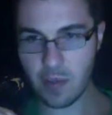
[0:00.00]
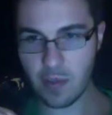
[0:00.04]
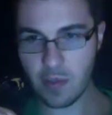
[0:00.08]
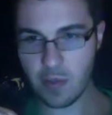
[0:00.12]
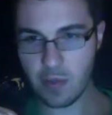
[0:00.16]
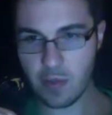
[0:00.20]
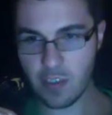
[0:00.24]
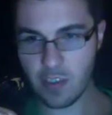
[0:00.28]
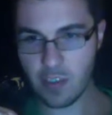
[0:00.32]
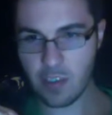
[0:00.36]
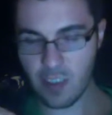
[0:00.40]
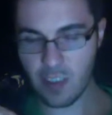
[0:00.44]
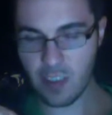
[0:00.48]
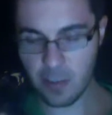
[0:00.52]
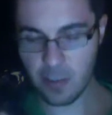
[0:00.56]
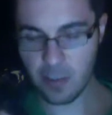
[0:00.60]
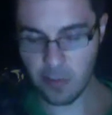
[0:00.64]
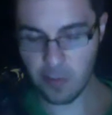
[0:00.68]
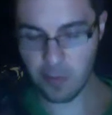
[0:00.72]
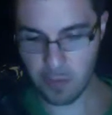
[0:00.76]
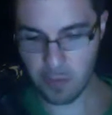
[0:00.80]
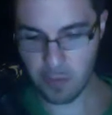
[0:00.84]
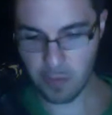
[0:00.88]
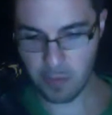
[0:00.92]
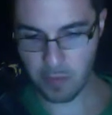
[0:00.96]

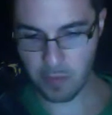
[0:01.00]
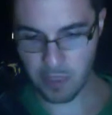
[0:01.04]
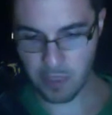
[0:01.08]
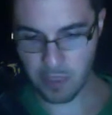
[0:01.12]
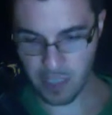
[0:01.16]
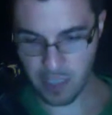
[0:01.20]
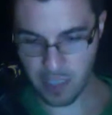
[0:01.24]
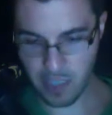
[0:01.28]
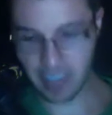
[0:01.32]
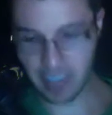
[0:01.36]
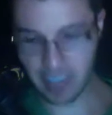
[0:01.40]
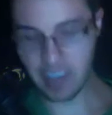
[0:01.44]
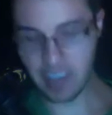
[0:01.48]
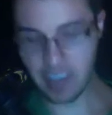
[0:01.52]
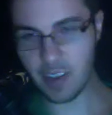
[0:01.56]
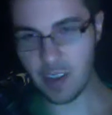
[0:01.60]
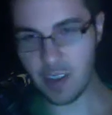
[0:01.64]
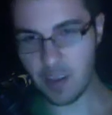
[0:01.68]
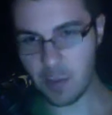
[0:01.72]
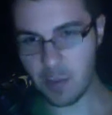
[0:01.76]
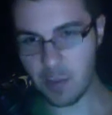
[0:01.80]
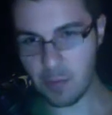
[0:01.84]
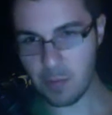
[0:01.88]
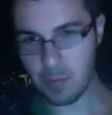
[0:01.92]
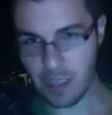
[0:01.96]
certain like
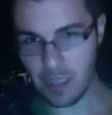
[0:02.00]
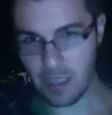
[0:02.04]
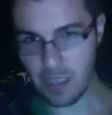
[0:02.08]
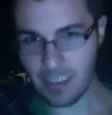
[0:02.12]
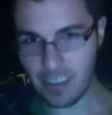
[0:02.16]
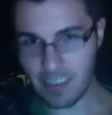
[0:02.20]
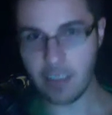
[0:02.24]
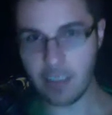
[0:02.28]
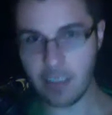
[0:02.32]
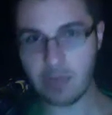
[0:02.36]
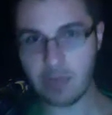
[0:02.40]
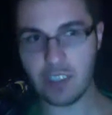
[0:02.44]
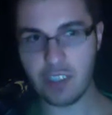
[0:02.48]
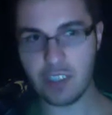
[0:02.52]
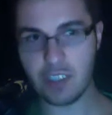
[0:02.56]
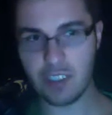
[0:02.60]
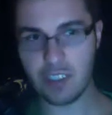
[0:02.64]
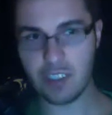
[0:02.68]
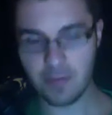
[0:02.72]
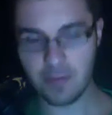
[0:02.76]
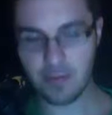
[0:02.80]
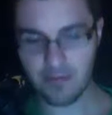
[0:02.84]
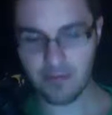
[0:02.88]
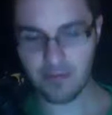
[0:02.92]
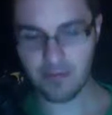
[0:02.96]
bits of
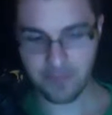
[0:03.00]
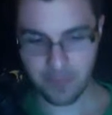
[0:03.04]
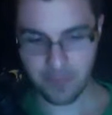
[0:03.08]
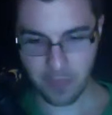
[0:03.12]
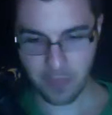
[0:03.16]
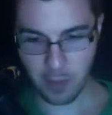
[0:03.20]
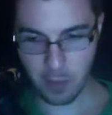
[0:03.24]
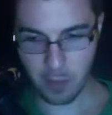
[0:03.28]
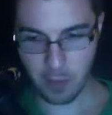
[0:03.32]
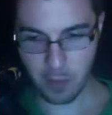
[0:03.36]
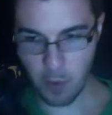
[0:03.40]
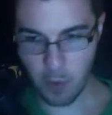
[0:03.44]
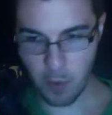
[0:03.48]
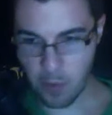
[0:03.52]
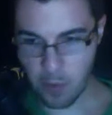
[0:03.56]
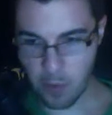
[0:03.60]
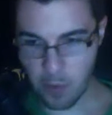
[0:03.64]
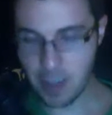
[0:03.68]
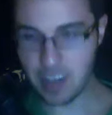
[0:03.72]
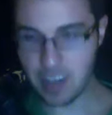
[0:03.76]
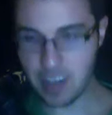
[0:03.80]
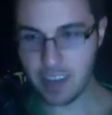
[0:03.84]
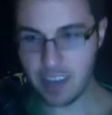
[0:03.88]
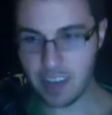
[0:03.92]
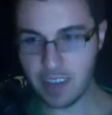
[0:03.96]
just
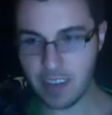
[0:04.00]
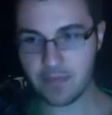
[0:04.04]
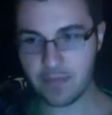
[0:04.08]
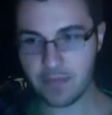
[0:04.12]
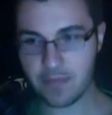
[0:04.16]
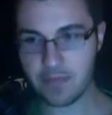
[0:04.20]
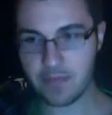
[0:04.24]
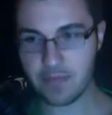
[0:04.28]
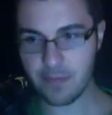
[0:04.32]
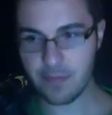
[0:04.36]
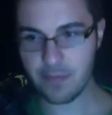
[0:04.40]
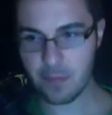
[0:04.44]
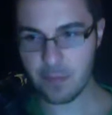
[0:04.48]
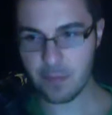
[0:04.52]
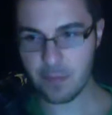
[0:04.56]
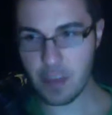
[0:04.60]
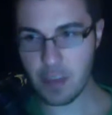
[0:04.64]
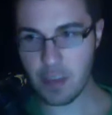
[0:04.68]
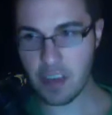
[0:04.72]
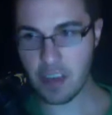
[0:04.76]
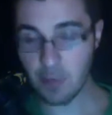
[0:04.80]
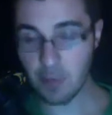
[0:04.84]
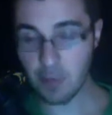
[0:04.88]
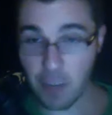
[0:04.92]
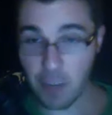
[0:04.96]
movement
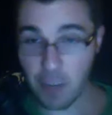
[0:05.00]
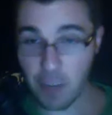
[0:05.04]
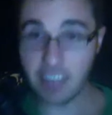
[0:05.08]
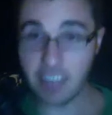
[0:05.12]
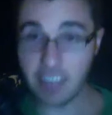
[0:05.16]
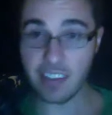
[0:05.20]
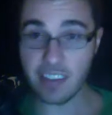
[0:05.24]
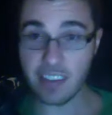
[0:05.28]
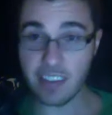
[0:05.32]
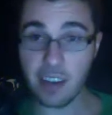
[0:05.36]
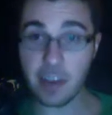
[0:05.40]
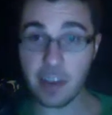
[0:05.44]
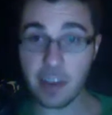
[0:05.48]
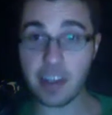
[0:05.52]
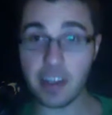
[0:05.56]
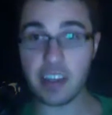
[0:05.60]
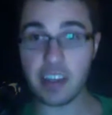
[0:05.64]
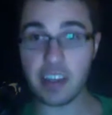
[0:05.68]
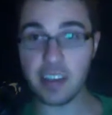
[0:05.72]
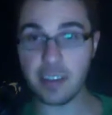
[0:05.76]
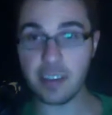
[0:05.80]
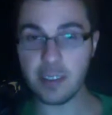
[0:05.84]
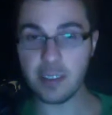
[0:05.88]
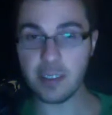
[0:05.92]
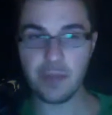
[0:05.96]
being necessary to
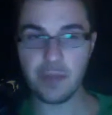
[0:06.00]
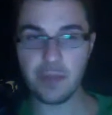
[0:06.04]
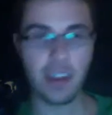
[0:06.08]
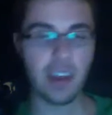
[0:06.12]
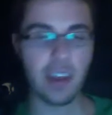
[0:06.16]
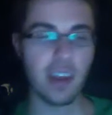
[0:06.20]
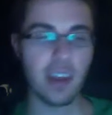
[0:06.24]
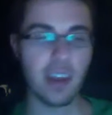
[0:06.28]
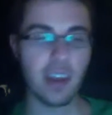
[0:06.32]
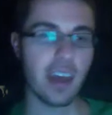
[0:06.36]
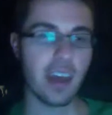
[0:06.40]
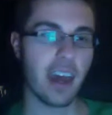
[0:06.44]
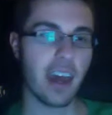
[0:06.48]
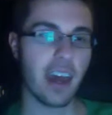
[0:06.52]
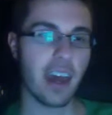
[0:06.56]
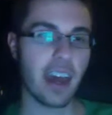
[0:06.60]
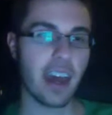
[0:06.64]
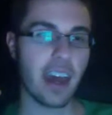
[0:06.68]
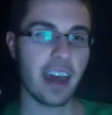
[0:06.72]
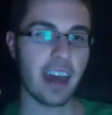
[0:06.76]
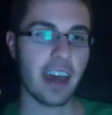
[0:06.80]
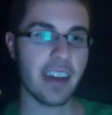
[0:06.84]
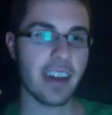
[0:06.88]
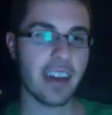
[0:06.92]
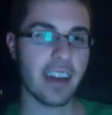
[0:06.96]
heal.
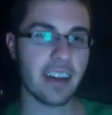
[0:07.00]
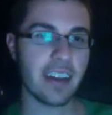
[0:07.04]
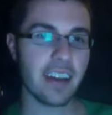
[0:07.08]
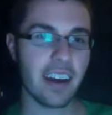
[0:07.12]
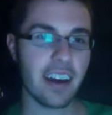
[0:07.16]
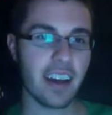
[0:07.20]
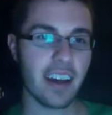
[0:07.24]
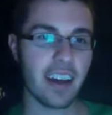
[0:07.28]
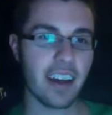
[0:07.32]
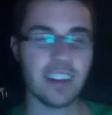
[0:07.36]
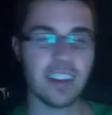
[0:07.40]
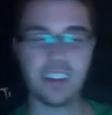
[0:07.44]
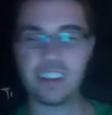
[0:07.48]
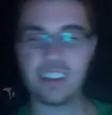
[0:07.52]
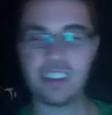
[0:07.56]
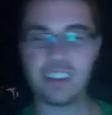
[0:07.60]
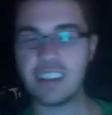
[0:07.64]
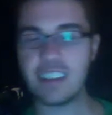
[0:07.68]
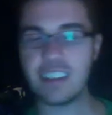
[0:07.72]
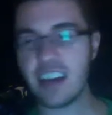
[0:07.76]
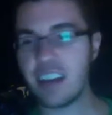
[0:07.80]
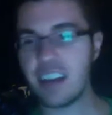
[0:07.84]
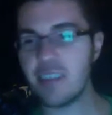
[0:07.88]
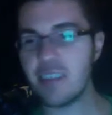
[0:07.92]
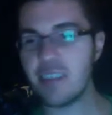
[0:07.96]
And this is kind of